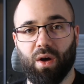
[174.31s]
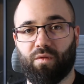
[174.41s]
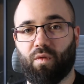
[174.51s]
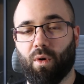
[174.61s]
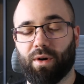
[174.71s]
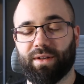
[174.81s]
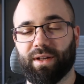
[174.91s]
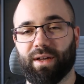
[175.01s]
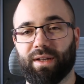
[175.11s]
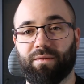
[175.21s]
for
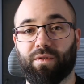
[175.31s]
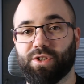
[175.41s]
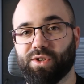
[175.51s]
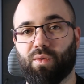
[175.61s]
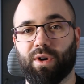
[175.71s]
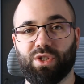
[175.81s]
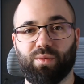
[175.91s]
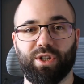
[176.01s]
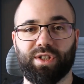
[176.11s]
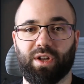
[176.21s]
the first course,
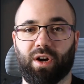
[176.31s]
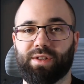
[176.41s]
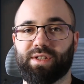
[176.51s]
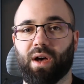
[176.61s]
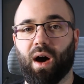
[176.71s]
which starts